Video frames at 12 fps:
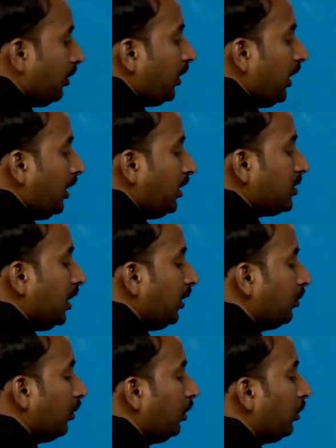D is
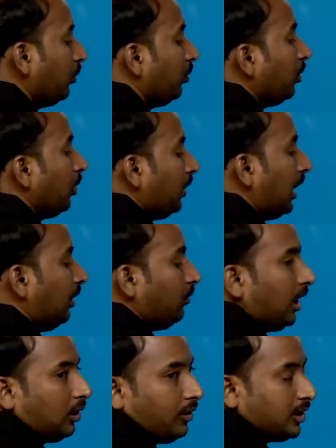equal to, L
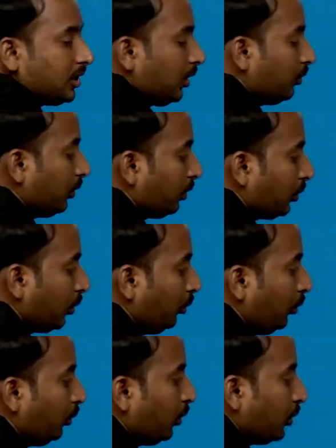value is equal to
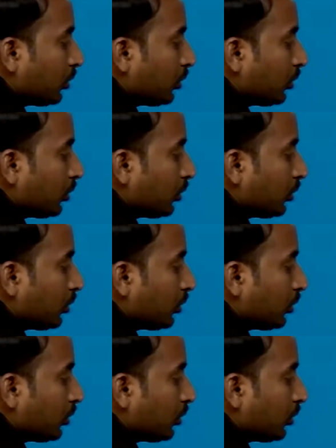2.